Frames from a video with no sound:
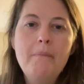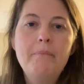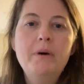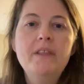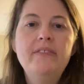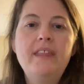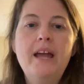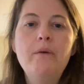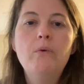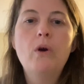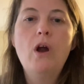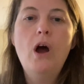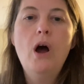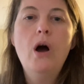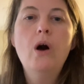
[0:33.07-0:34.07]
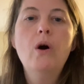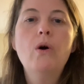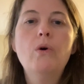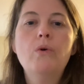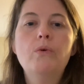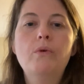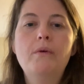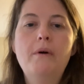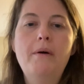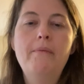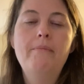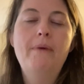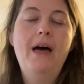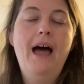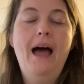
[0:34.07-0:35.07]
but they were all,
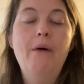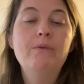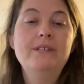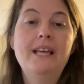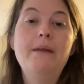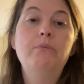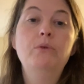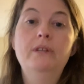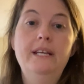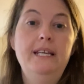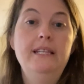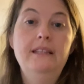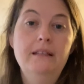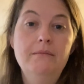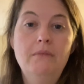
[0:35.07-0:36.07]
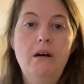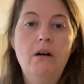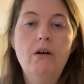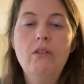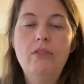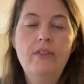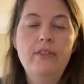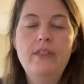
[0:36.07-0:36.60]
I was able to eat them all.